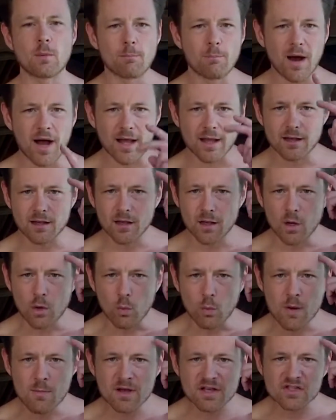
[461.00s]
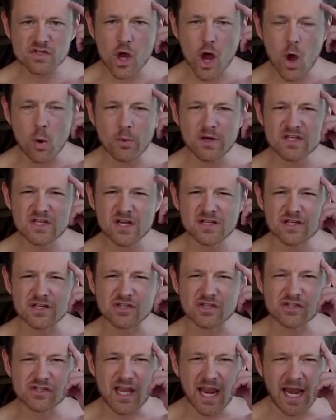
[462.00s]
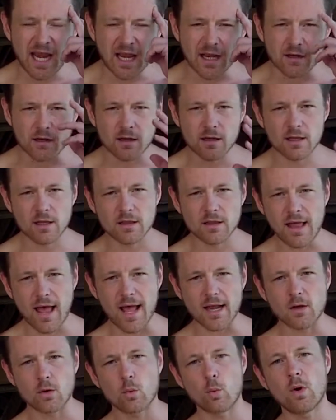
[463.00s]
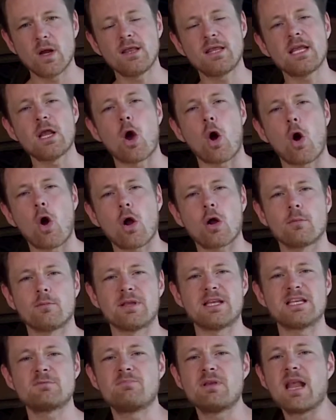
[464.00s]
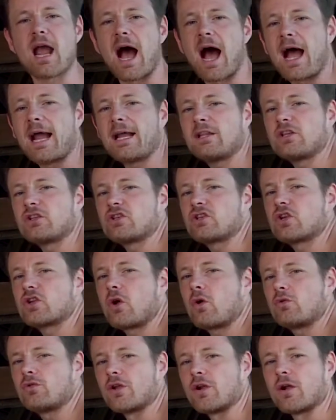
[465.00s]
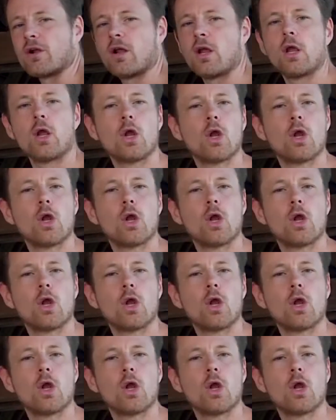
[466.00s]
but we must always understand that when the arm is behind the shoulder,